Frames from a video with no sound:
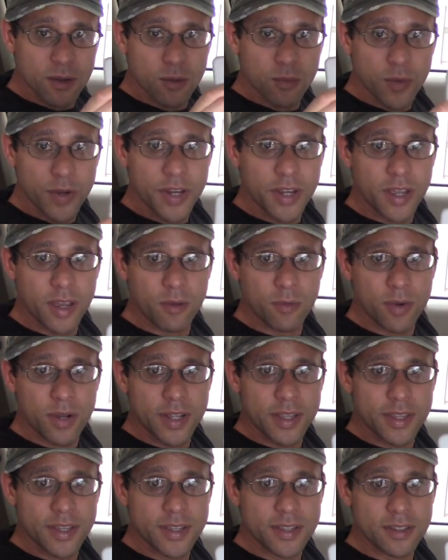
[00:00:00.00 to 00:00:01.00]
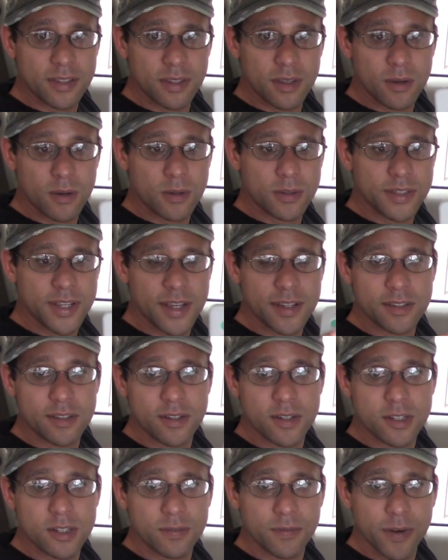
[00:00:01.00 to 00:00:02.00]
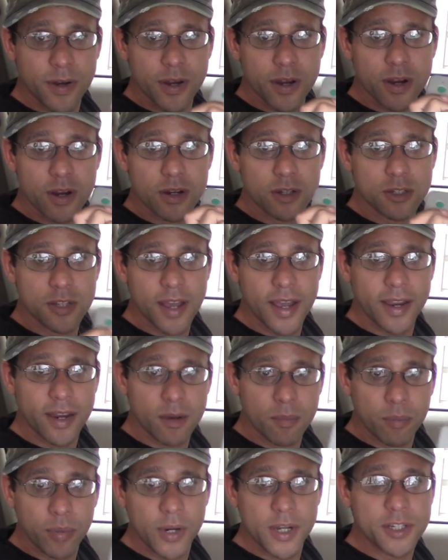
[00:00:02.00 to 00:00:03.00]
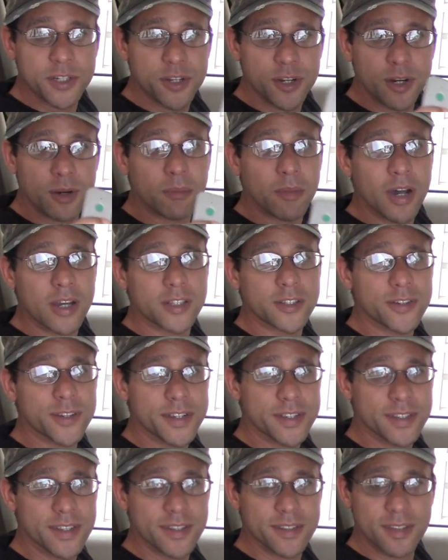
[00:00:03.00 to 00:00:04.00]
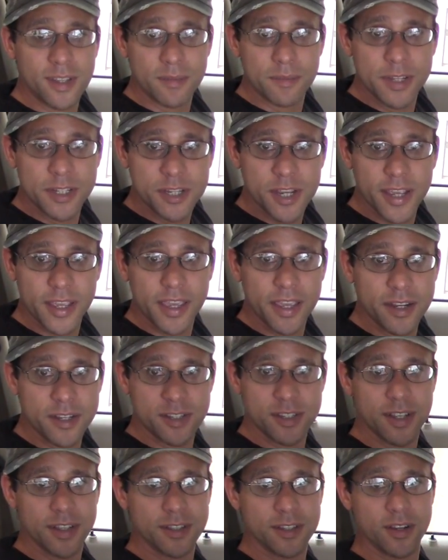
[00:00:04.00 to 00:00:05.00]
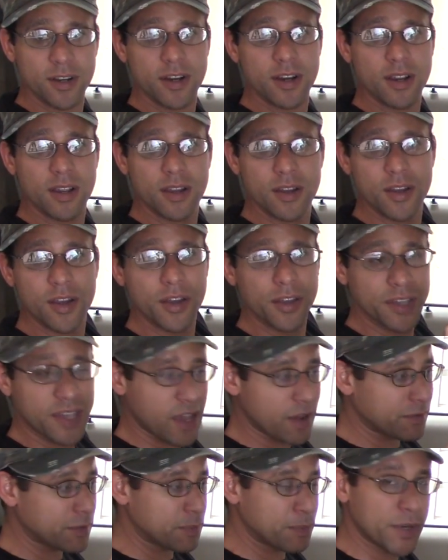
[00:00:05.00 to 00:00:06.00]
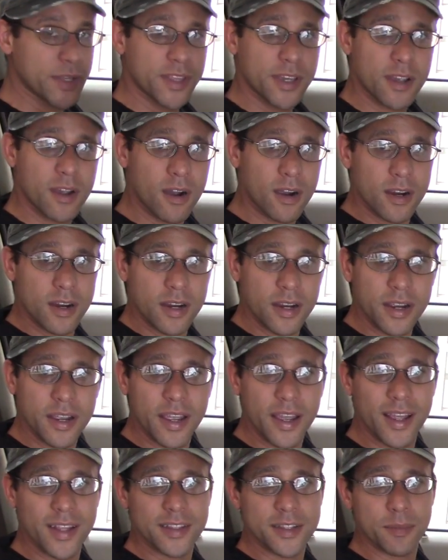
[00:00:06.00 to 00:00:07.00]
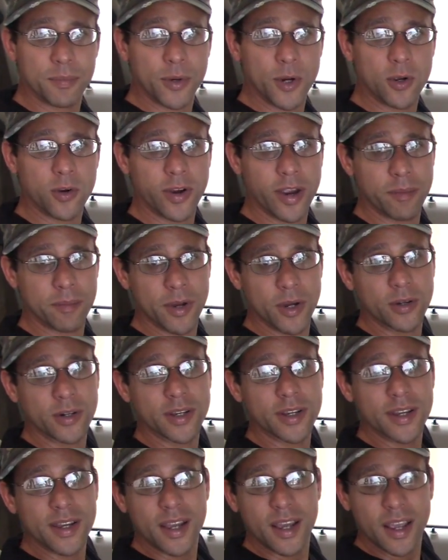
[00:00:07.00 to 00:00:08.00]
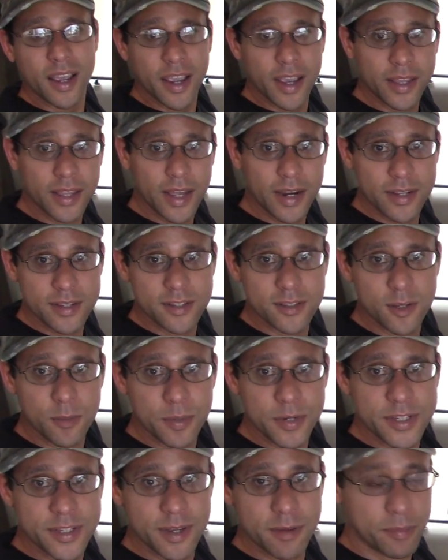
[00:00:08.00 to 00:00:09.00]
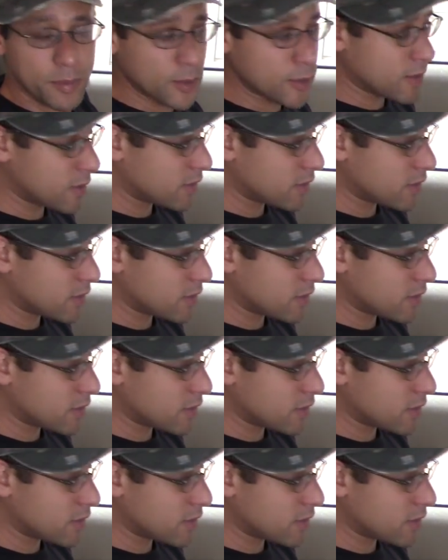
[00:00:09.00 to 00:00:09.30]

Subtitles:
when you get one of these little testers for your tire pressure monitoring system to check each sensor, you have to put the car into program mode. And that is super simple,